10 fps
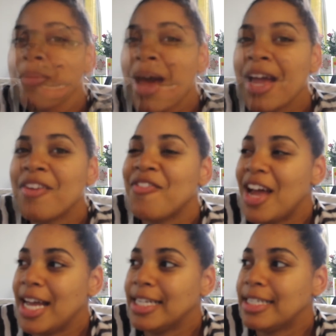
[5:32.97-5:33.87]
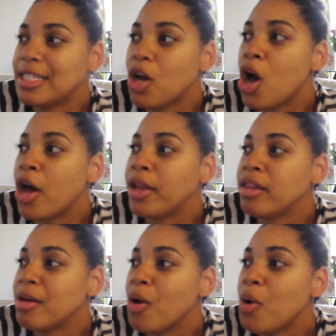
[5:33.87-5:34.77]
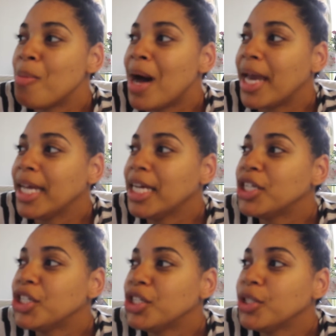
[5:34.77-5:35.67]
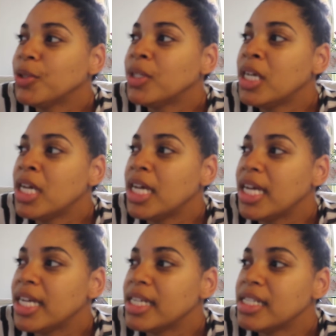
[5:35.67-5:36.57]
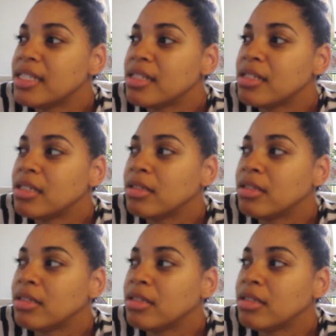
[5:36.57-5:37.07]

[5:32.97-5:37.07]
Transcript: My advice on the whole body issue is